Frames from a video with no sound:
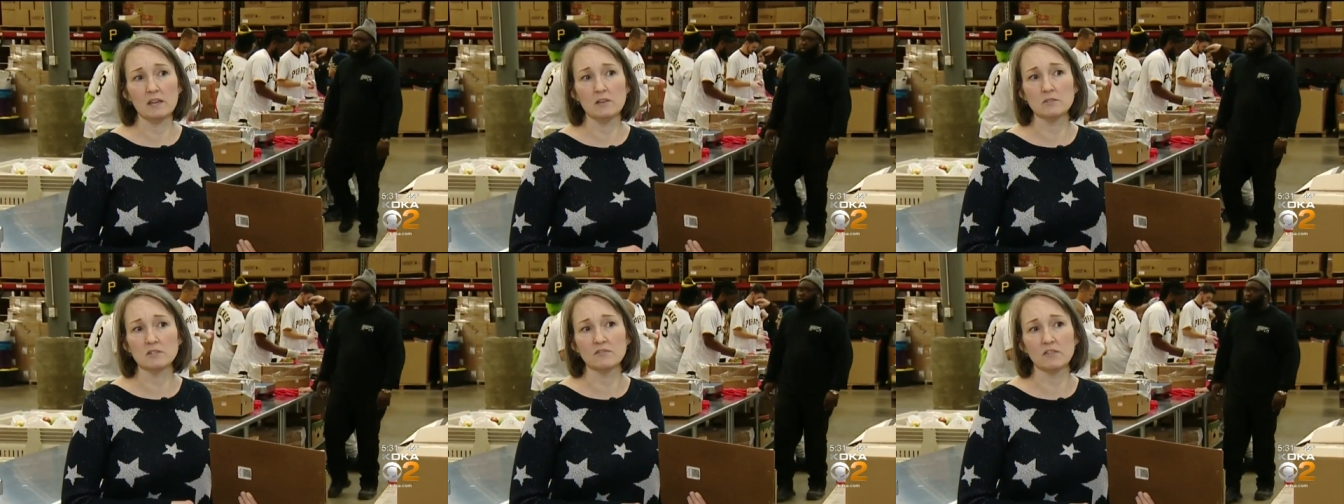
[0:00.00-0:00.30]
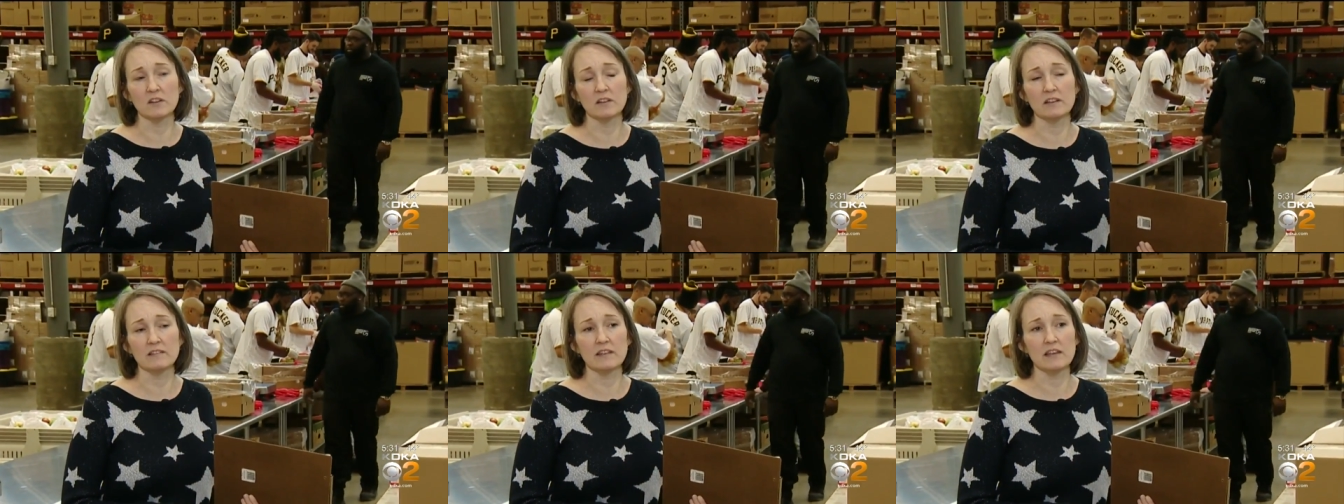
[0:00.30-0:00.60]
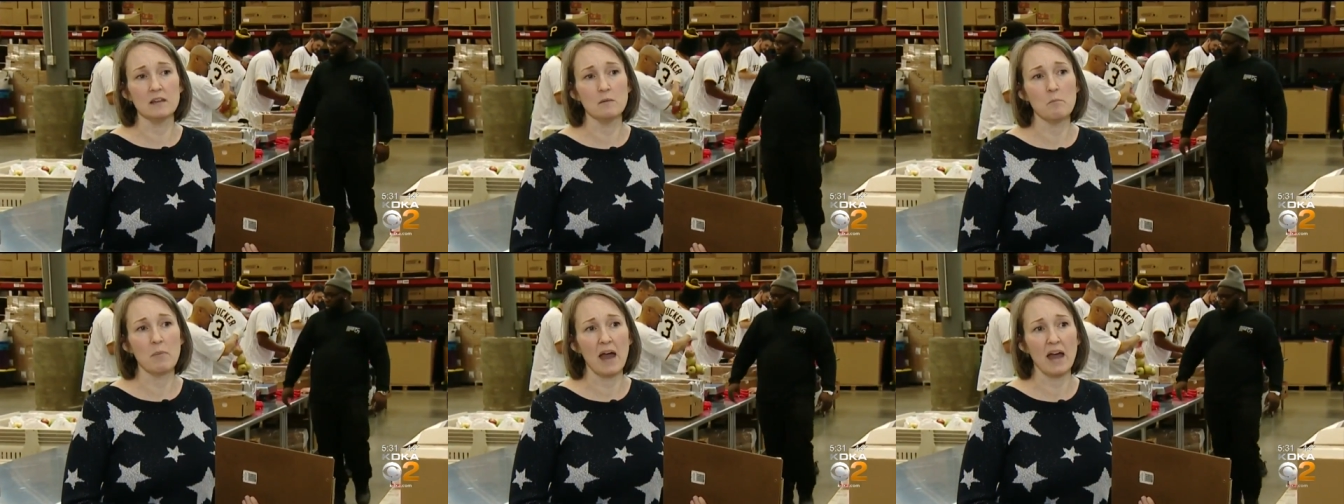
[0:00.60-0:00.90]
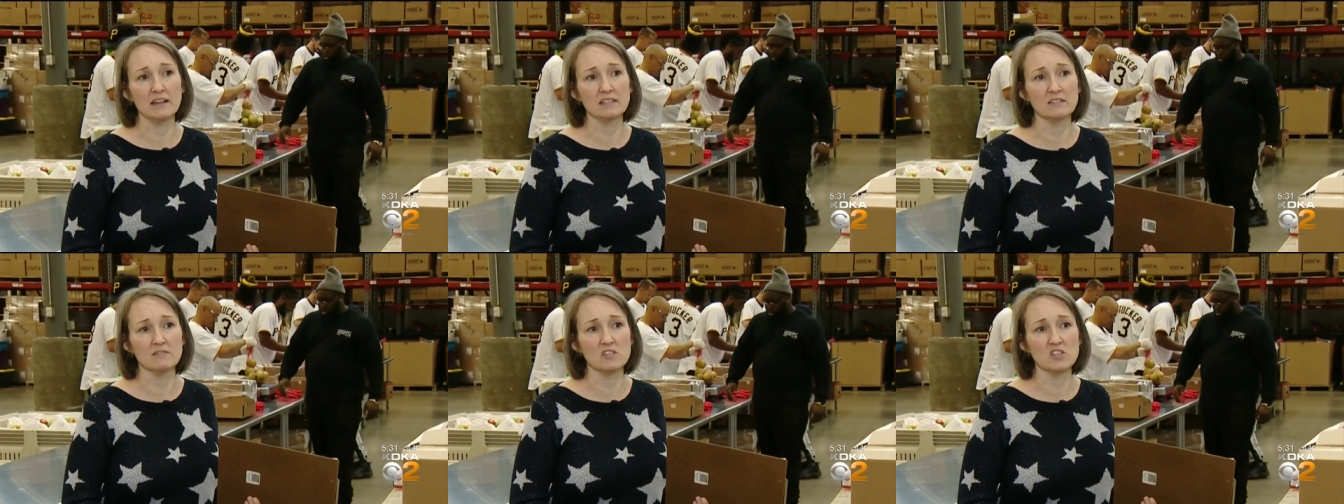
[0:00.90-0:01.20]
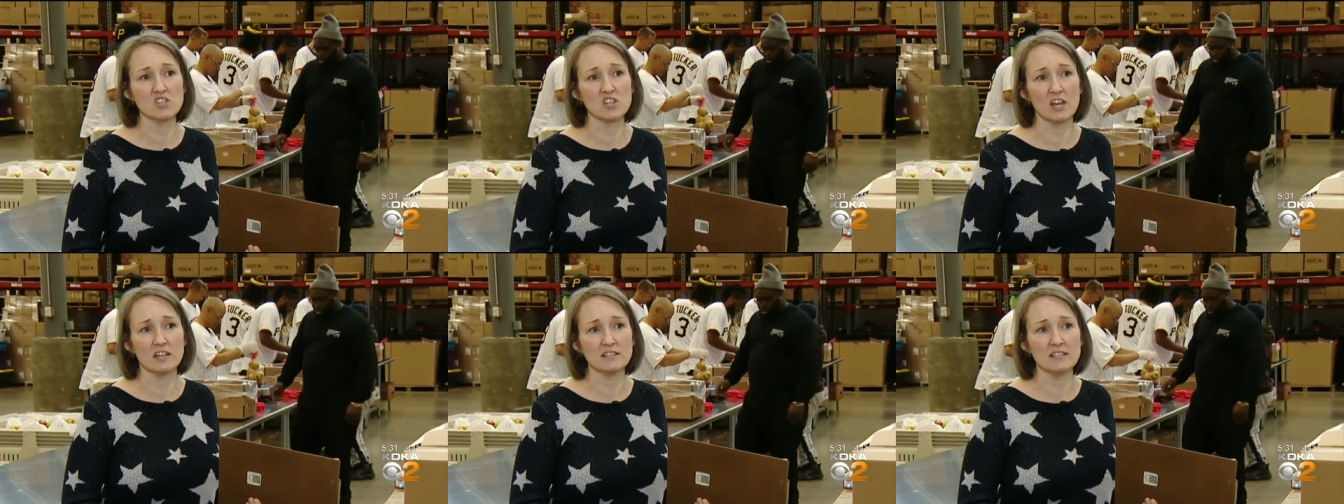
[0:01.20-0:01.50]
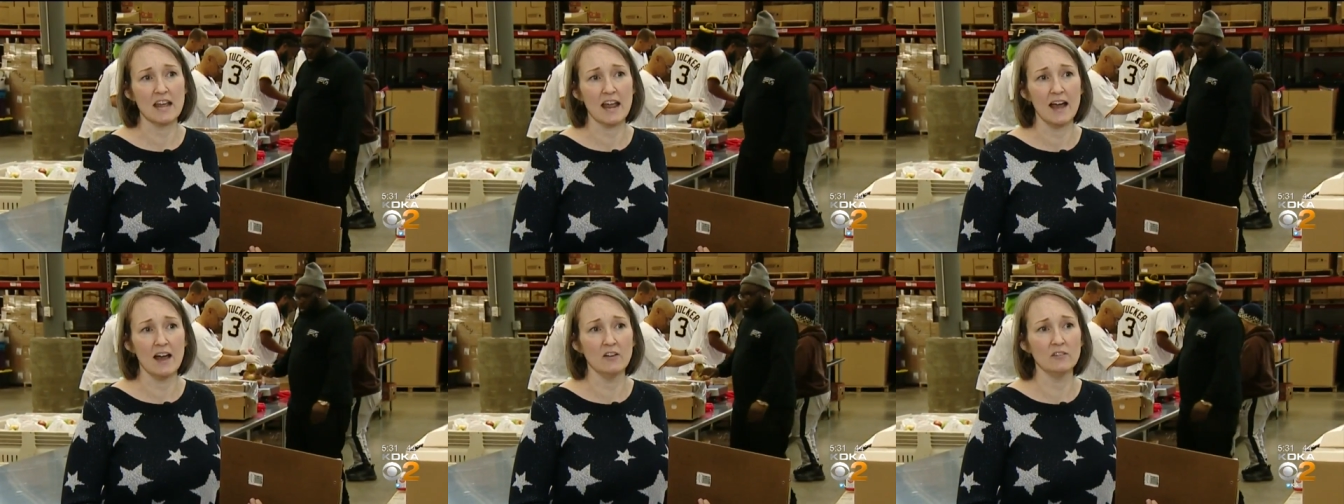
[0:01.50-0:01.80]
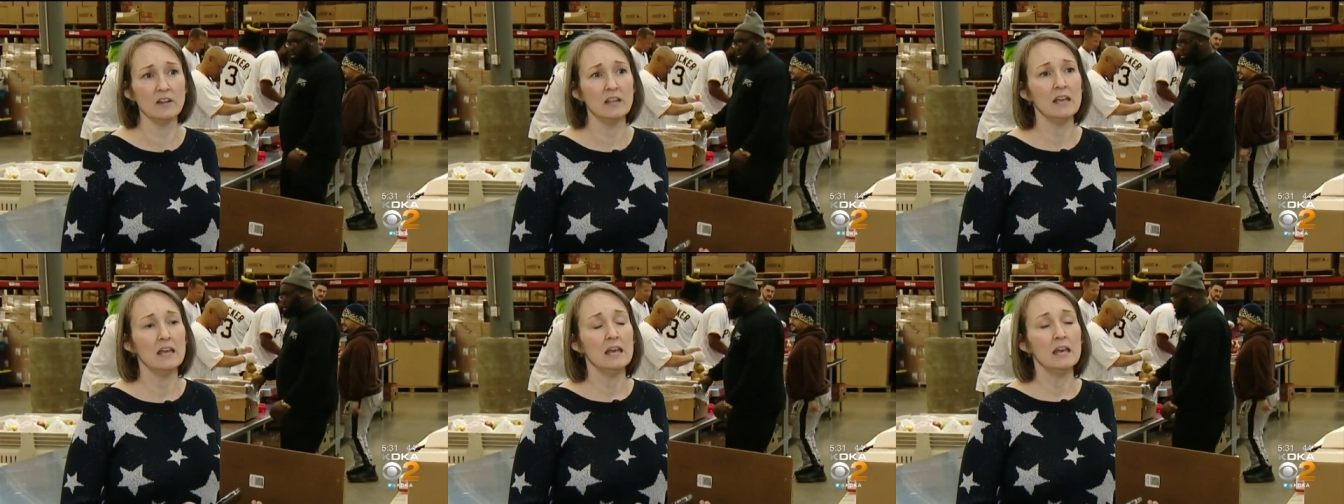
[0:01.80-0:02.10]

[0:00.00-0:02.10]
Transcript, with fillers: who's feeling the impact of the shutdown,